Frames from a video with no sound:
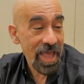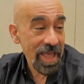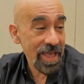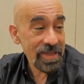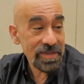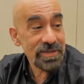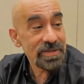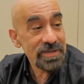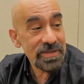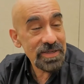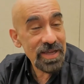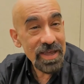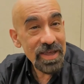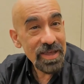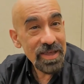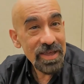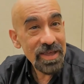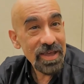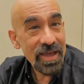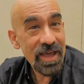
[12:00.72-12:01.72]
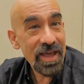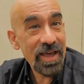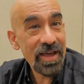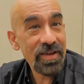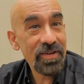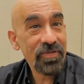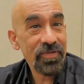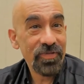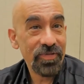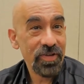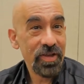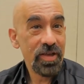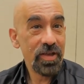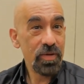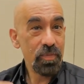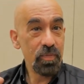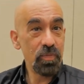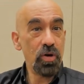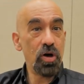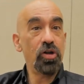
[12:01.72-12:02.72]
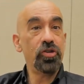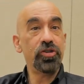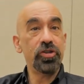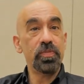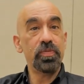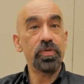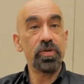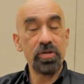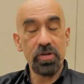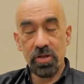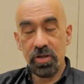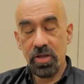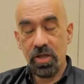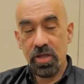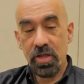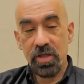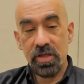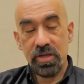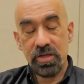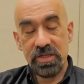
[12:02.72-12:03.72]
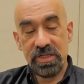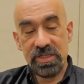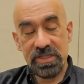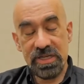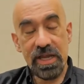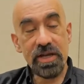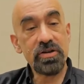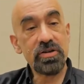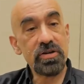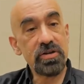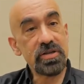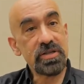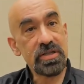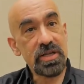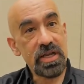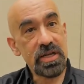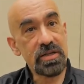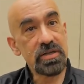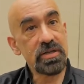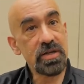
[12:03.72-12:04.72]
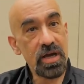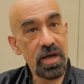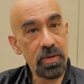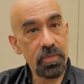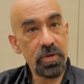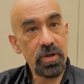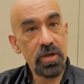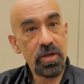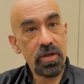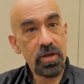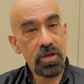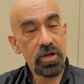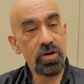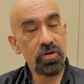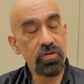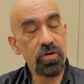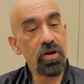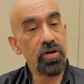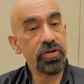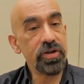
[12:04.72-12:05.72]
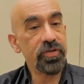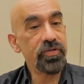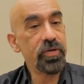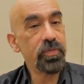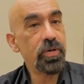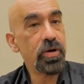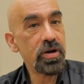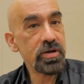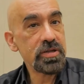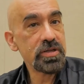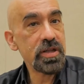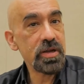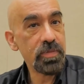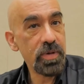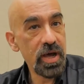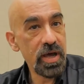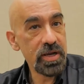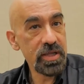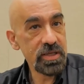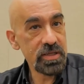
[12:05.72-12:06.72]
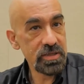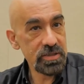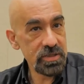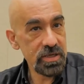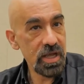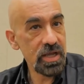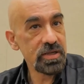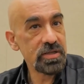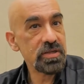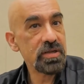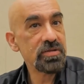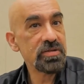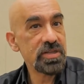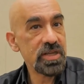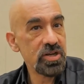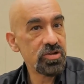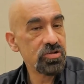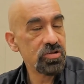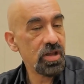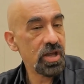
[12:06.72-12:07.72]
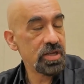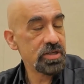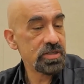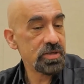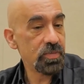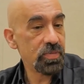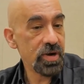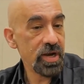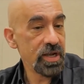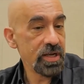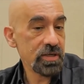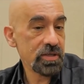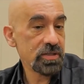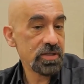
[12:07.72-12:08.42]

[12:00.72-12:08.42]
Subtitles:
Ants have multiple centers that control different parts of their body. It's not so centralized a brain.